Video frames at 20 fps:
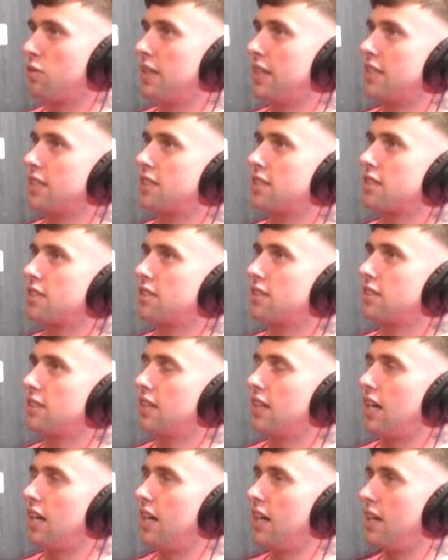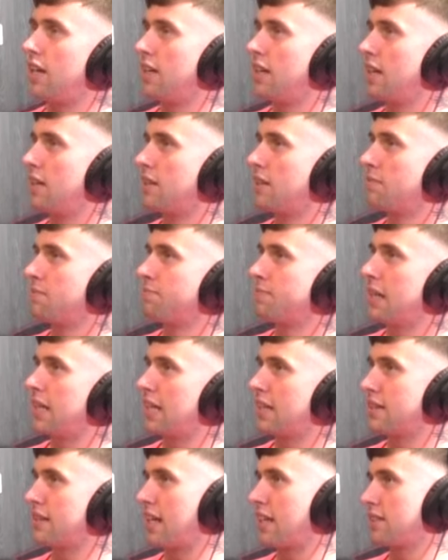raced uh,
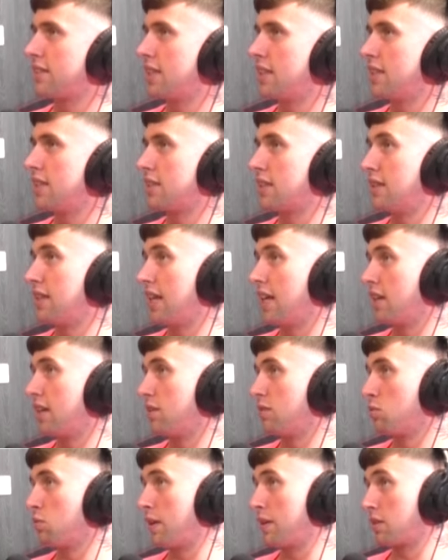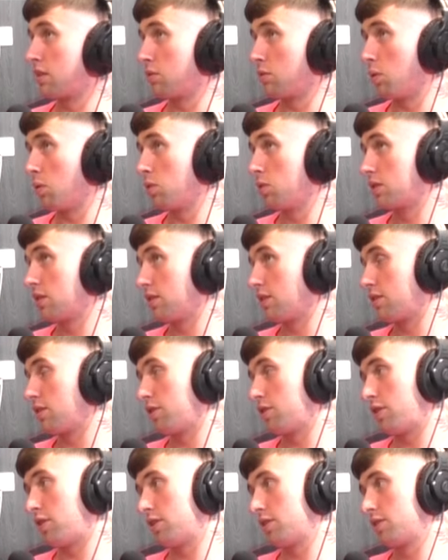late 90s and then went to the roads in the
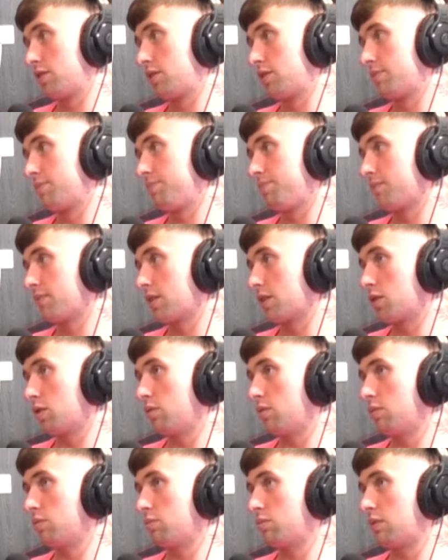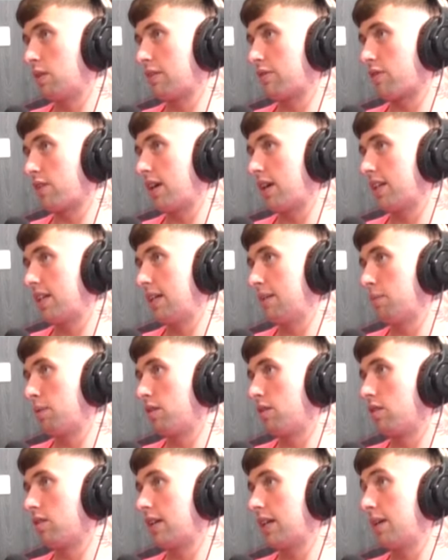2000s. Mm-hmm. So whenever I came
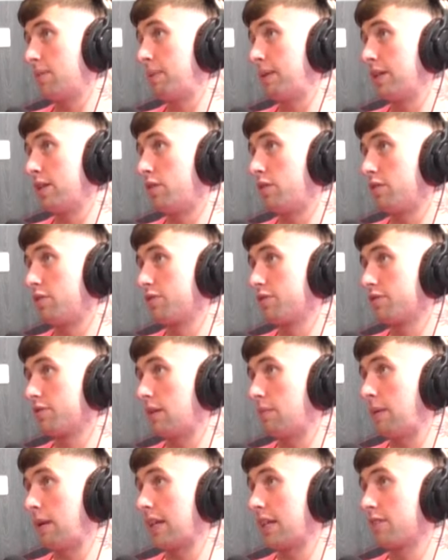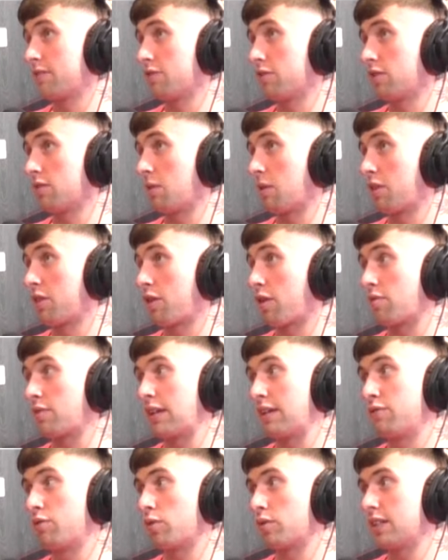along, he'd been off a bike for about
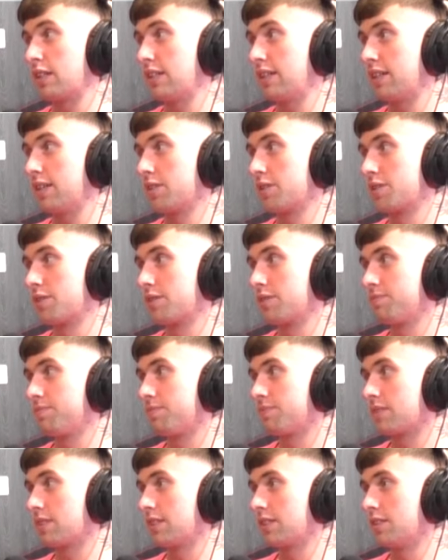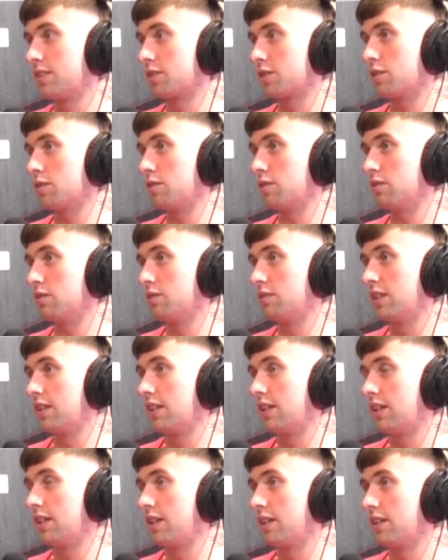13, 14 years. Right. So,
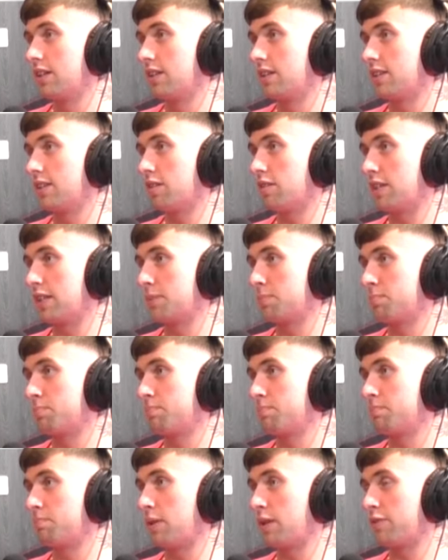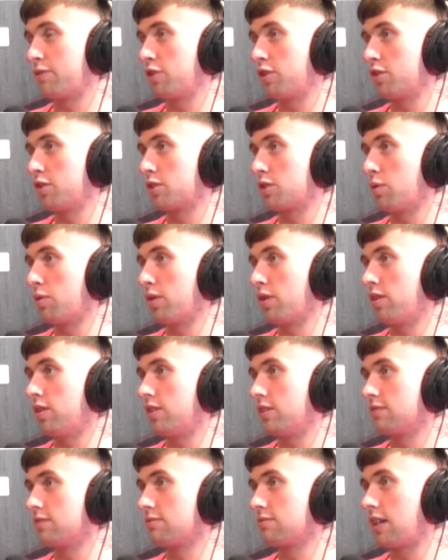you know, he's put a few stone
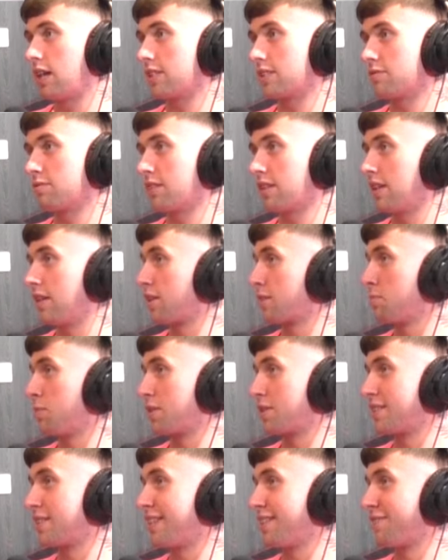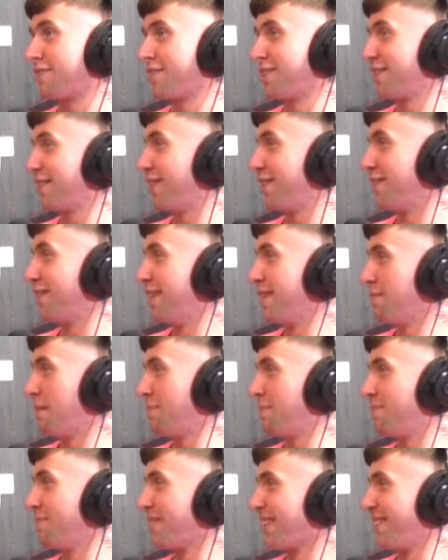on, hasn't really looked much different. You know,
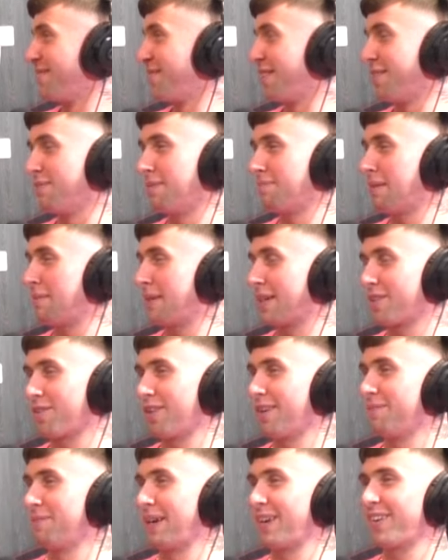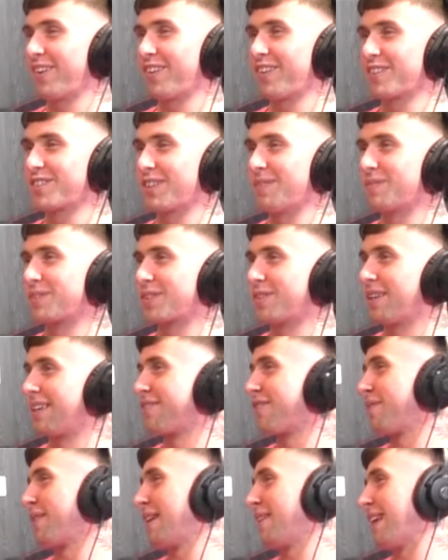know you maybe grew a beard out or something. So
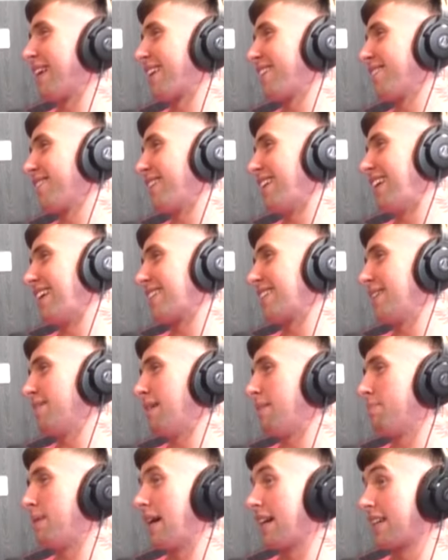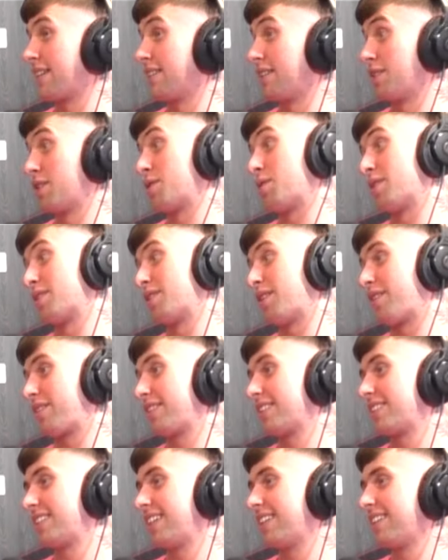whenever we like, initially went back into the short
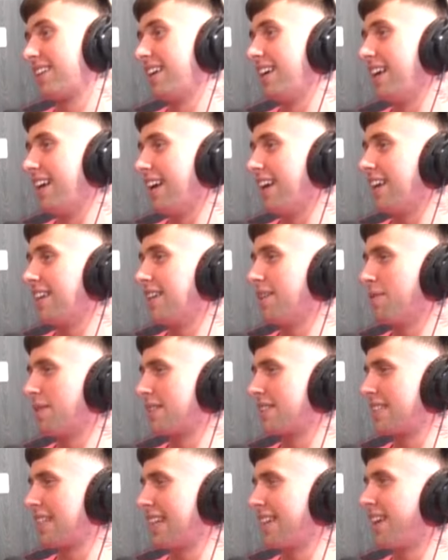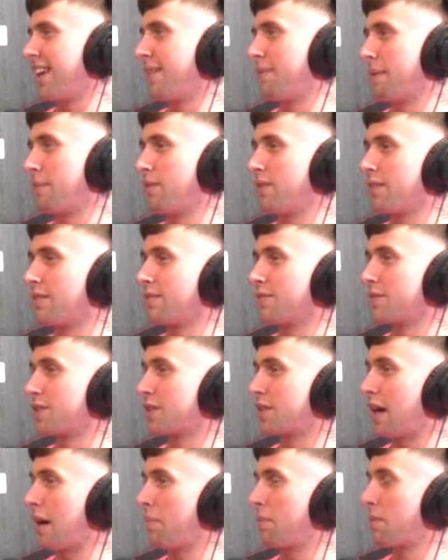circuit scene, you would see a lot of people
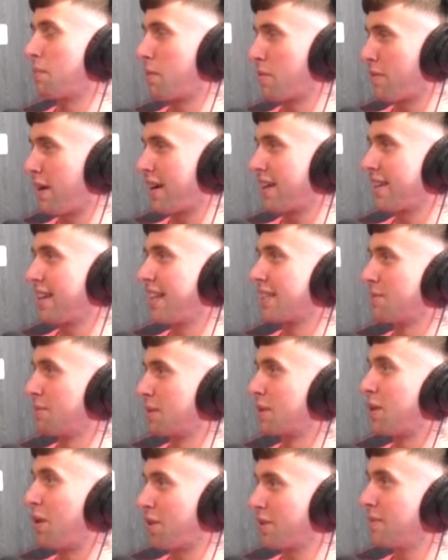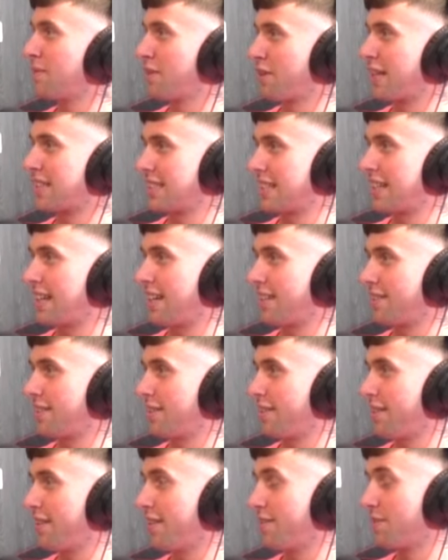stop them and recognize them and talk to them and things like that. Uh,
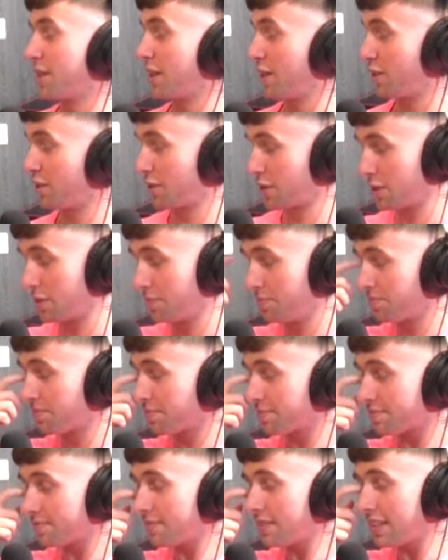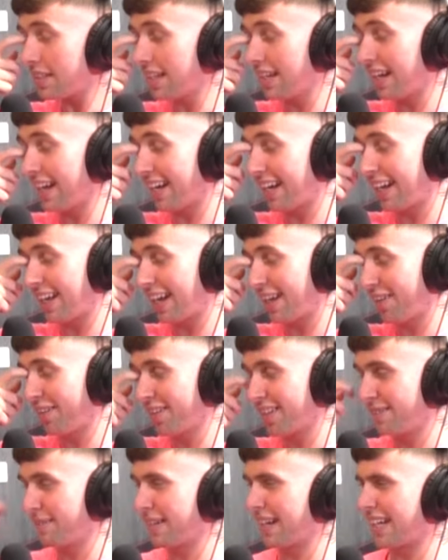there, yeah. you know. So I, I know
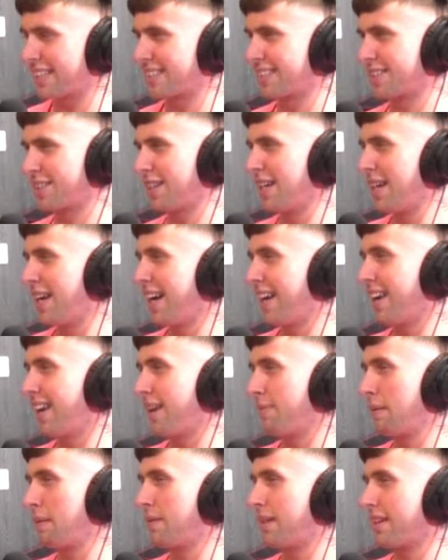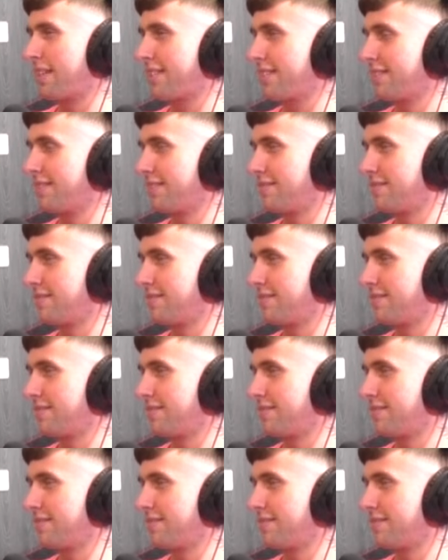what you mean. As in, a lot of people like